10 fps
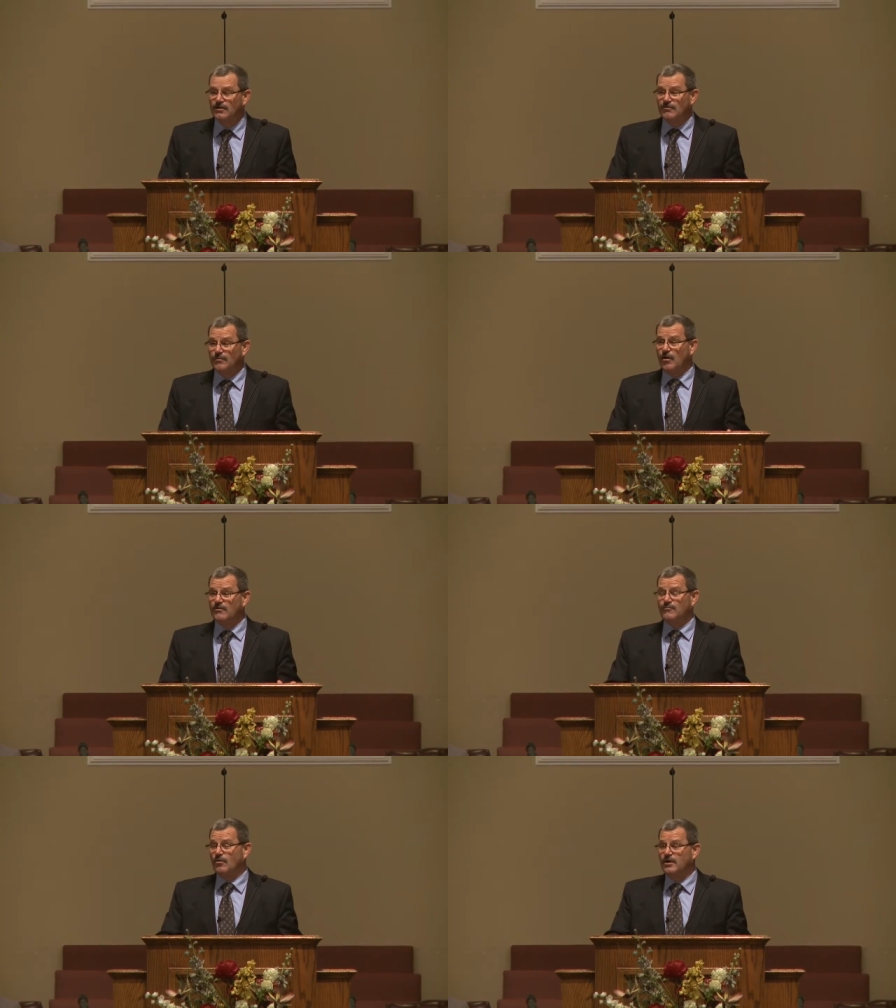So I'm
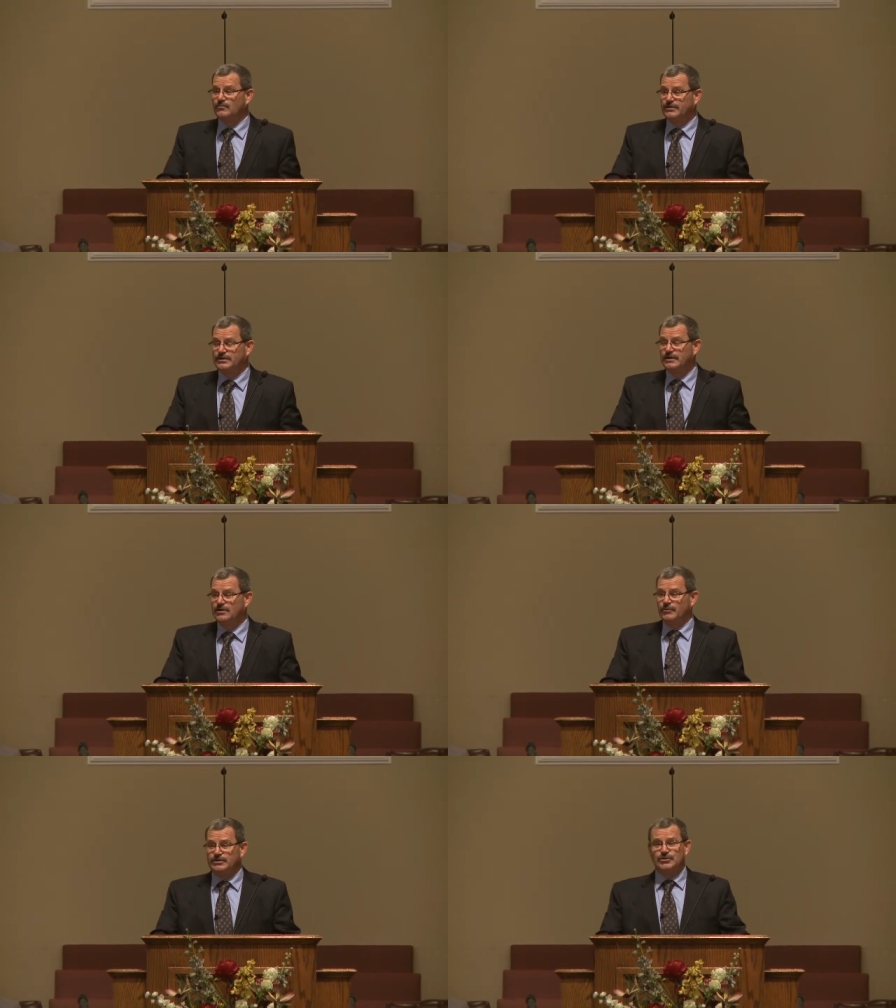always worried
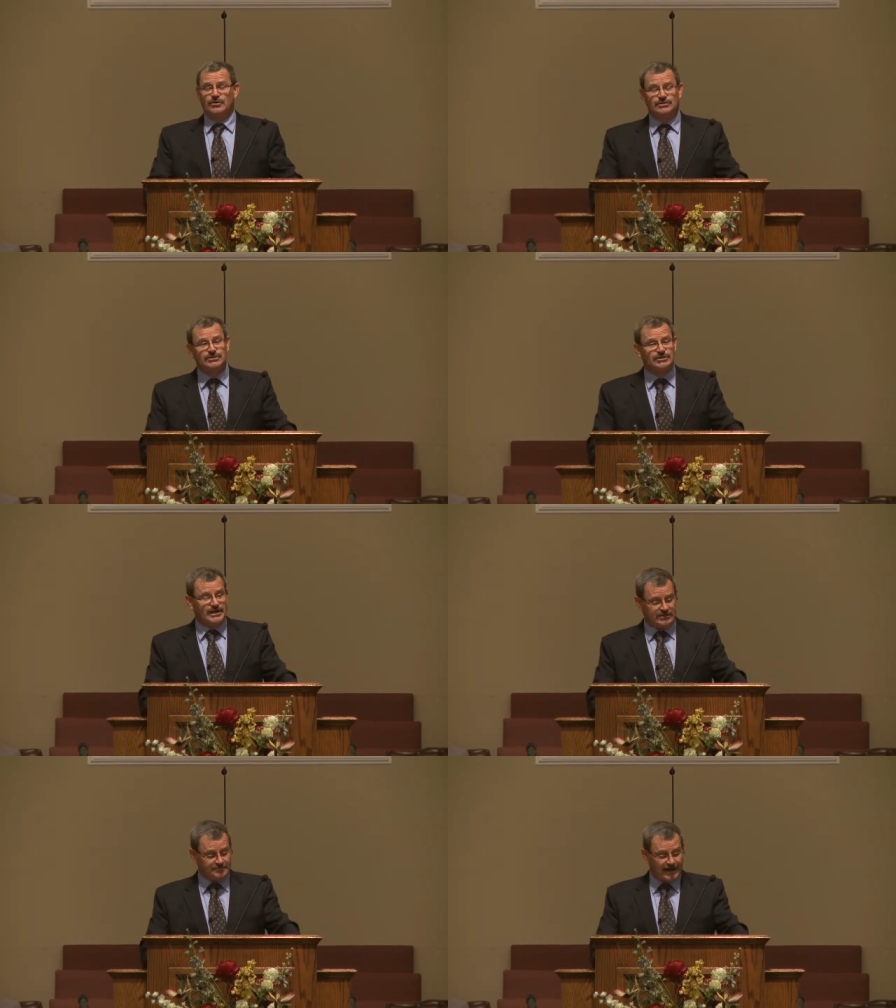when churches
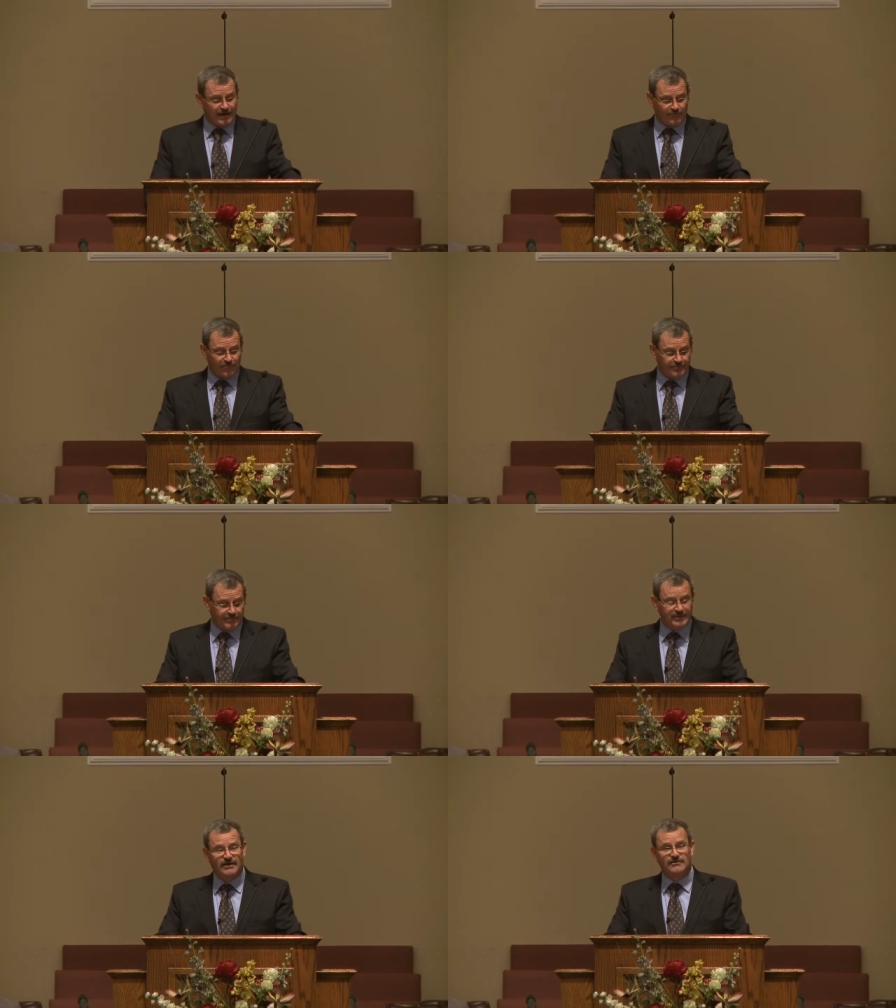change pastors,
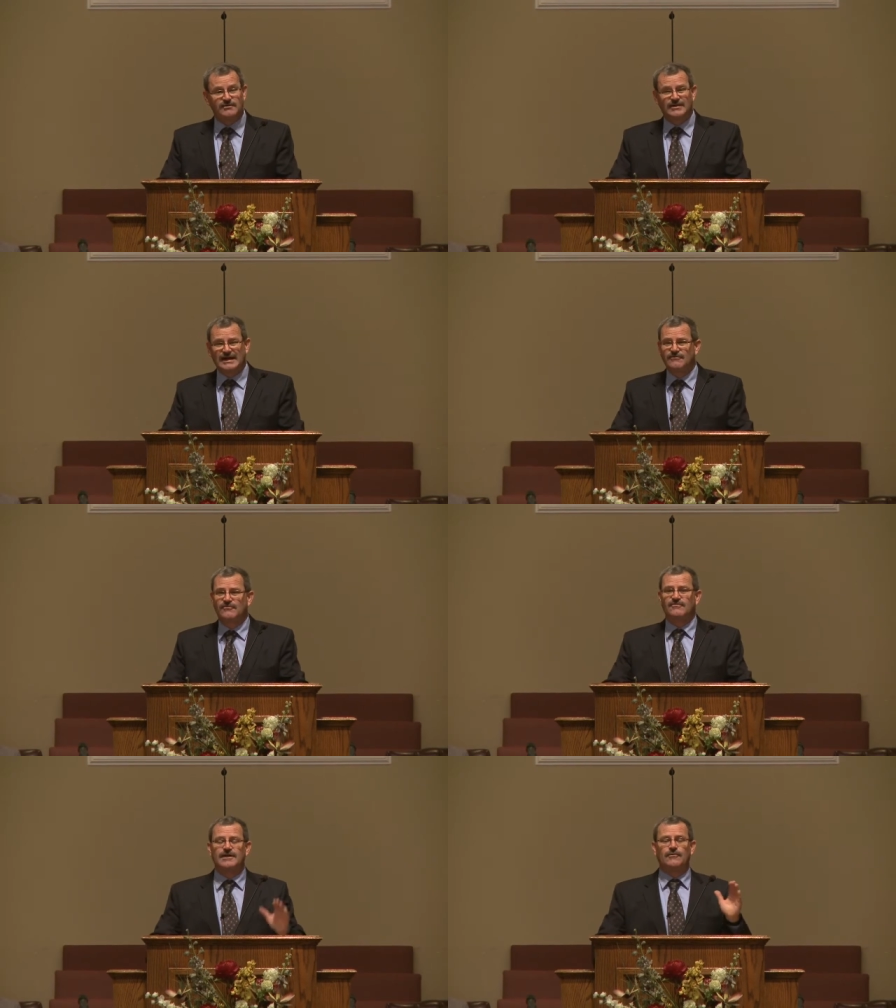but because of that, I've
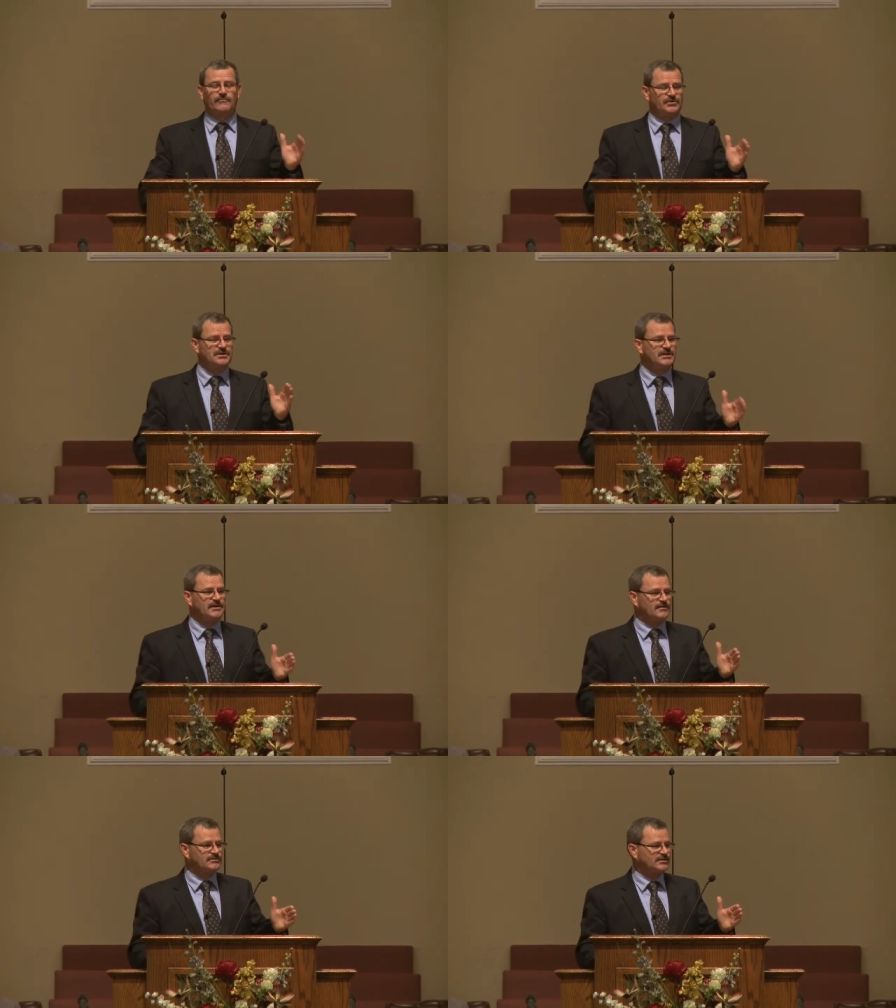seen over the
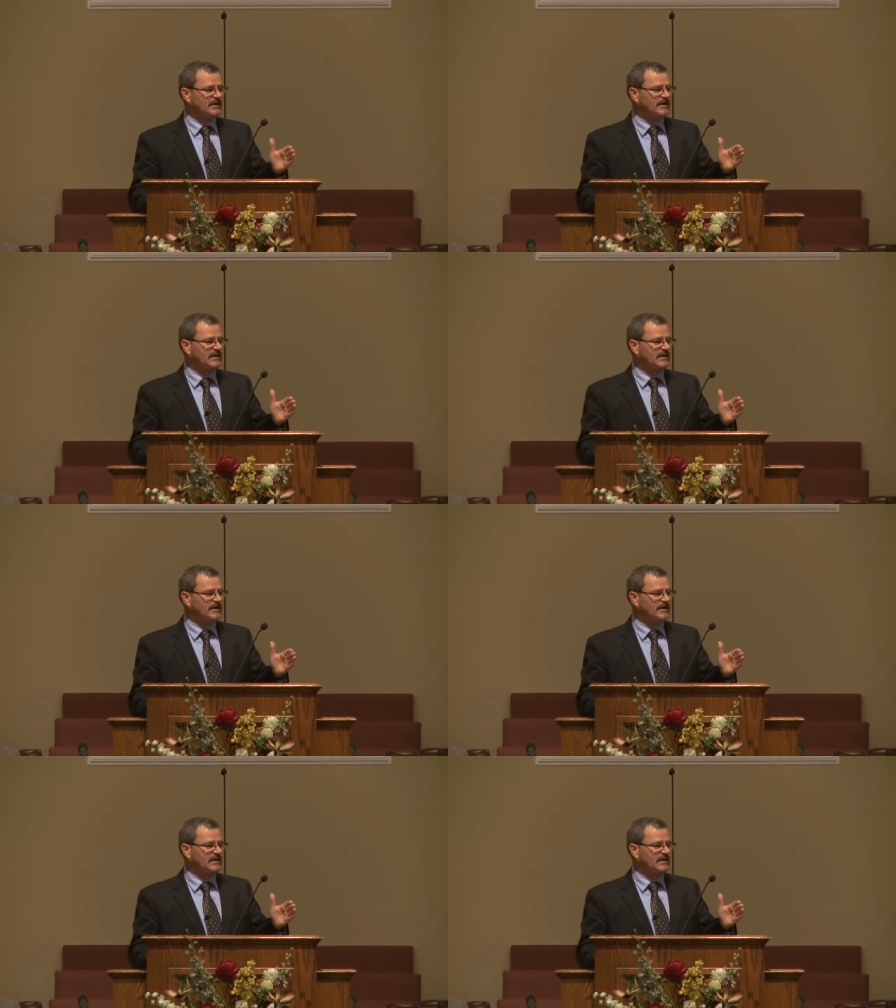years